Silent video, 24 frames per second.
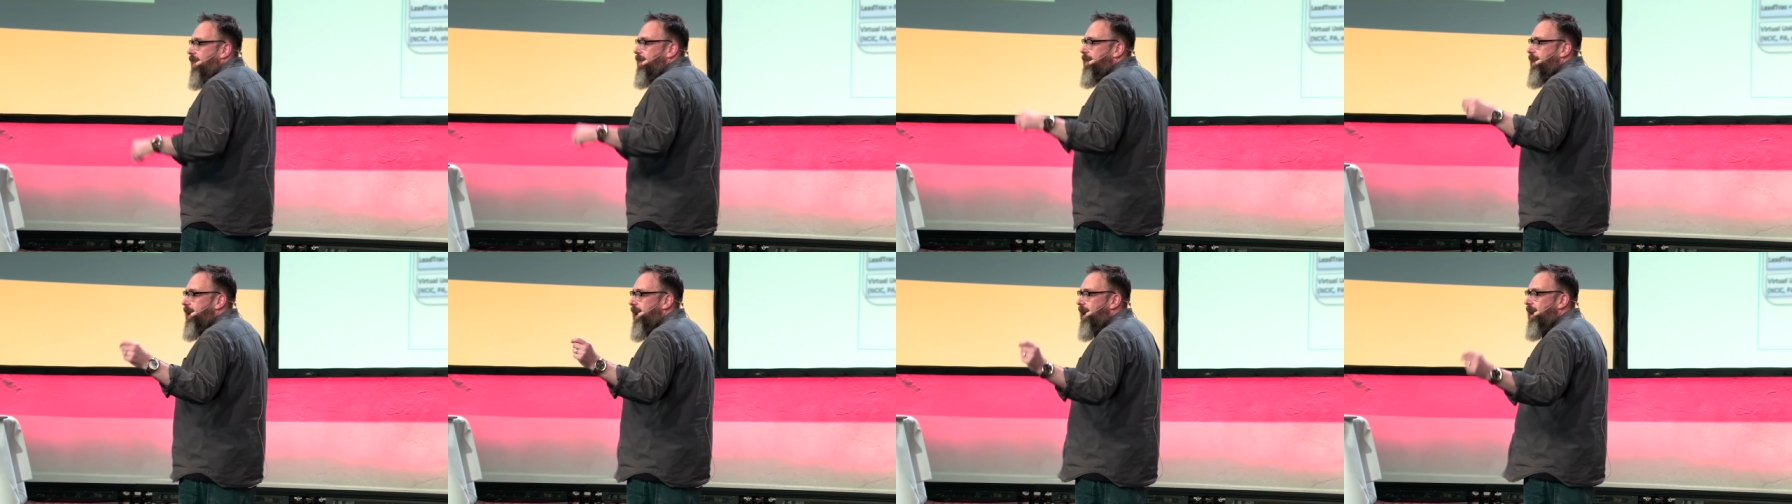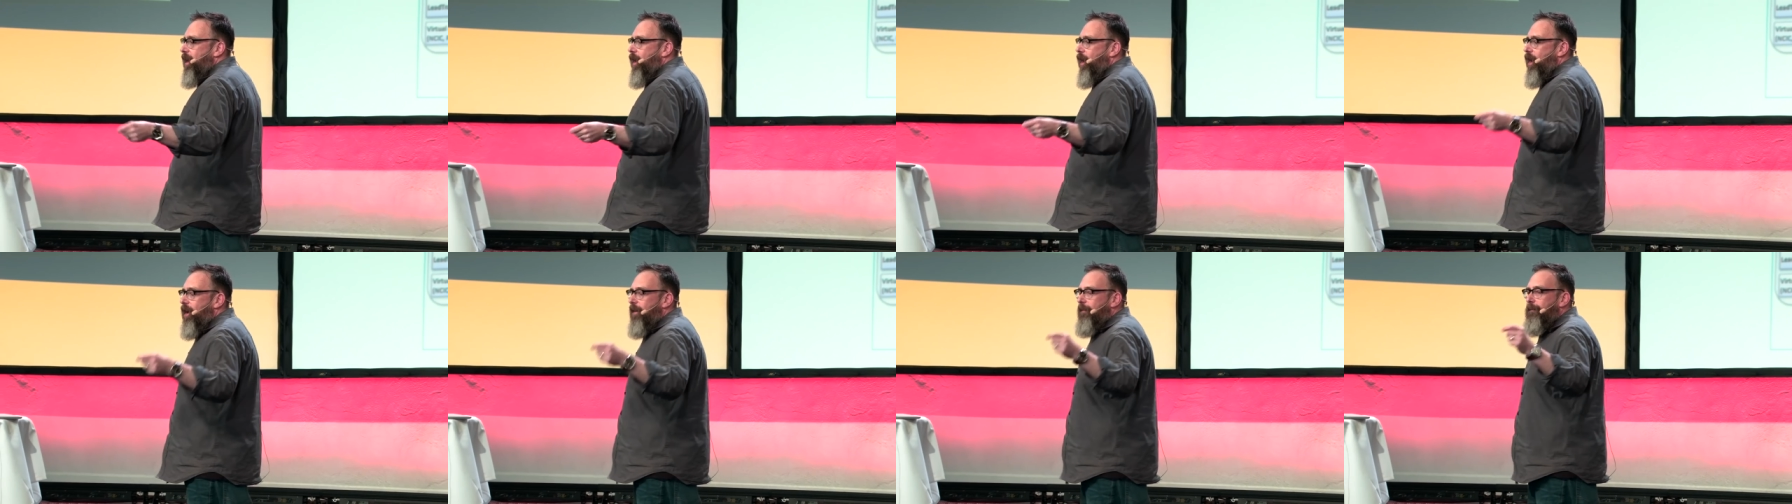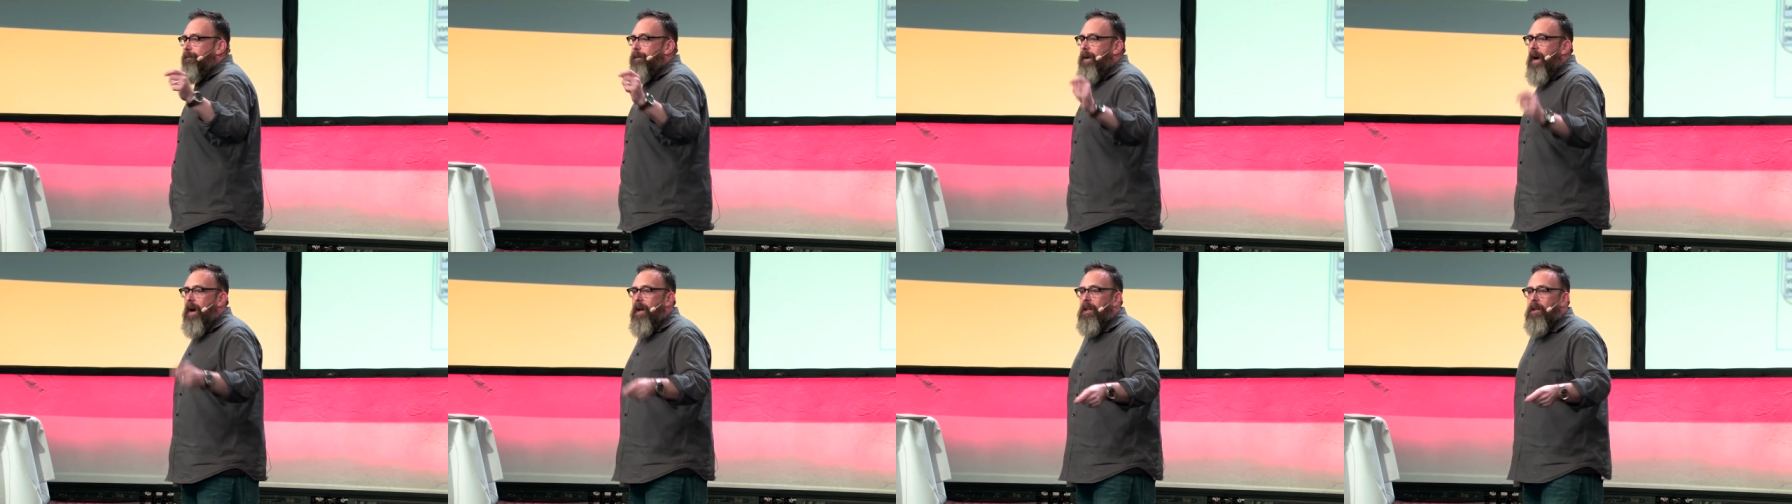They are
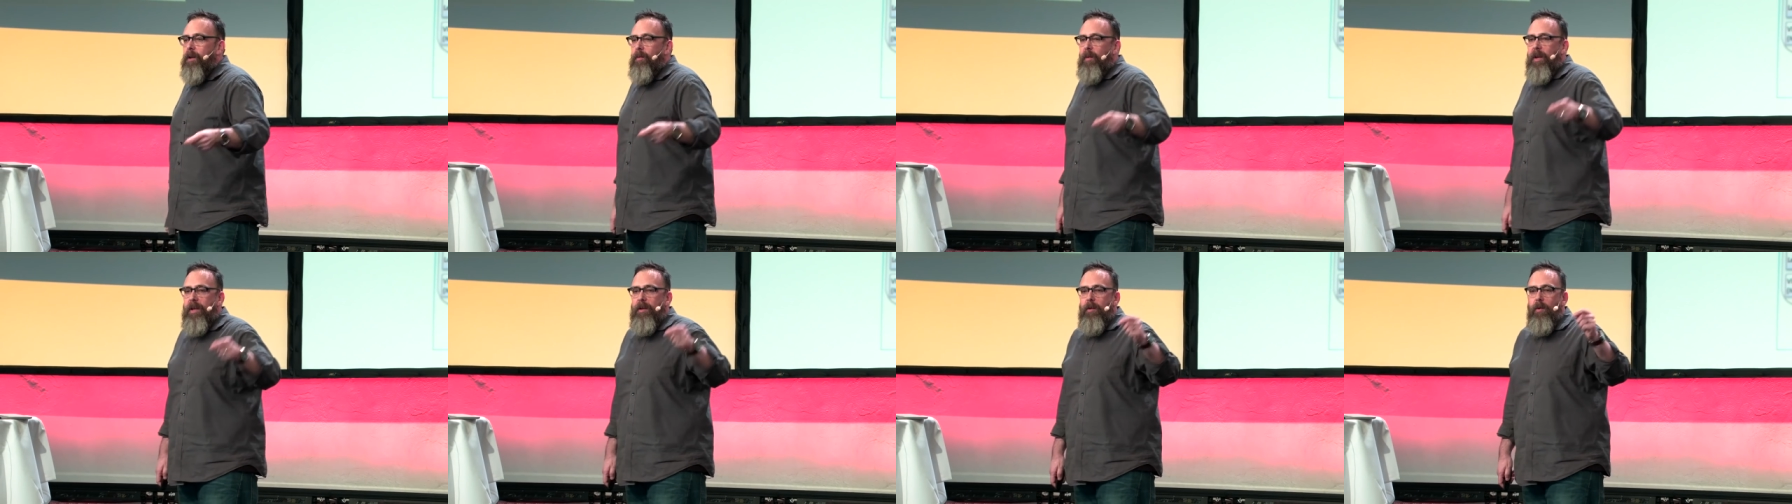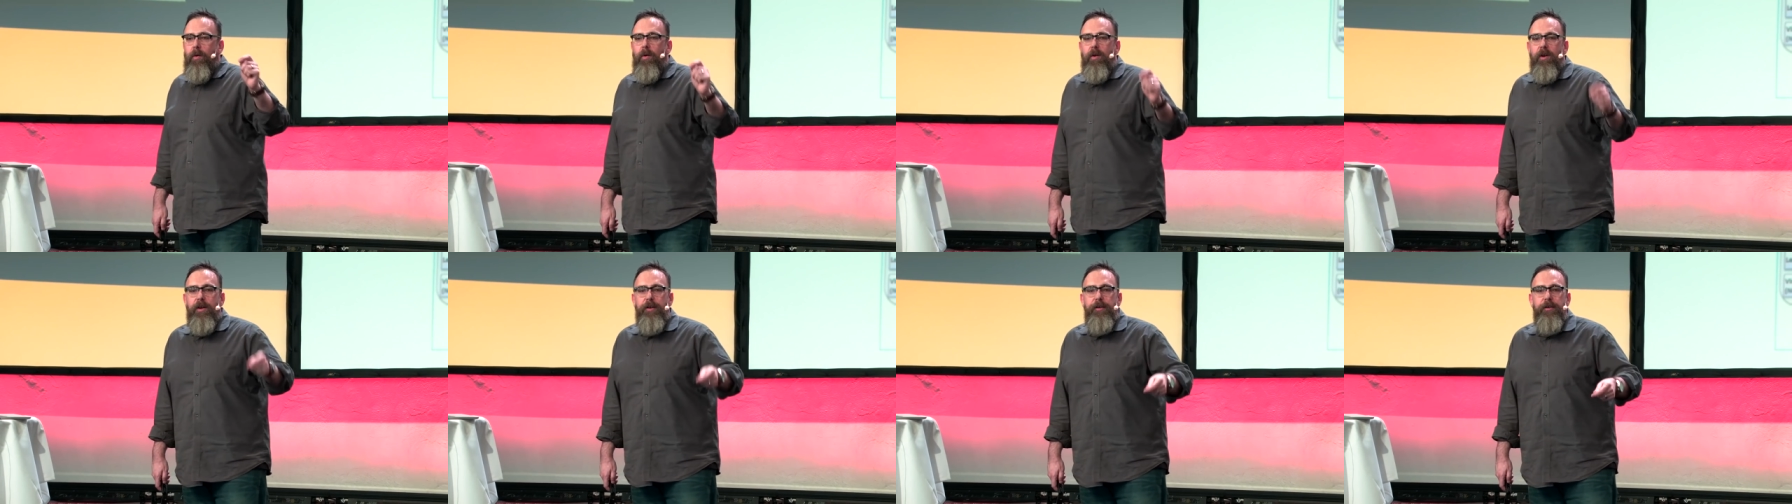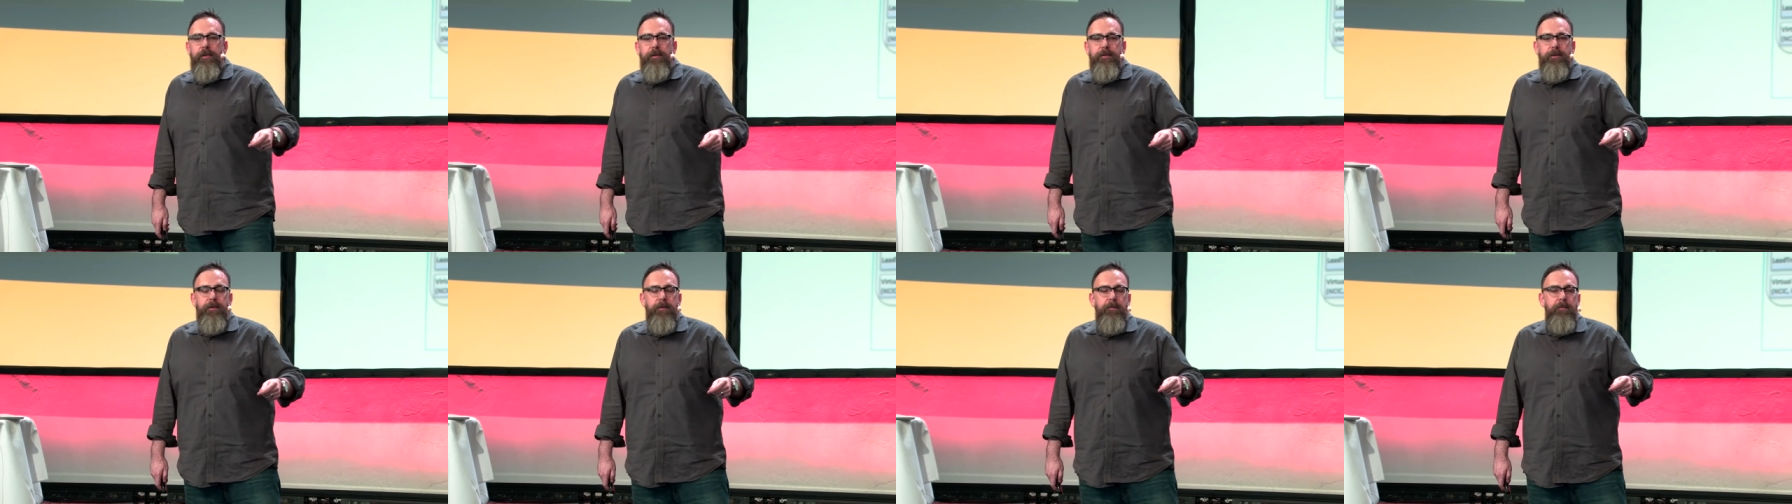following
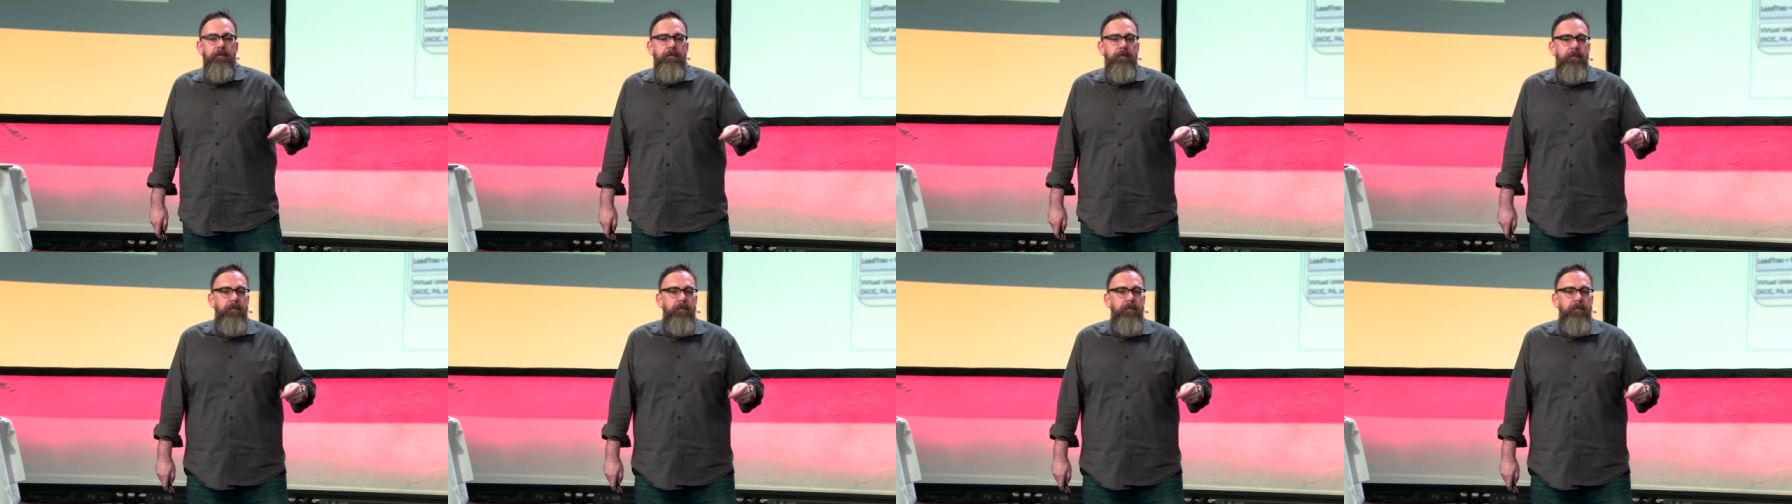orders.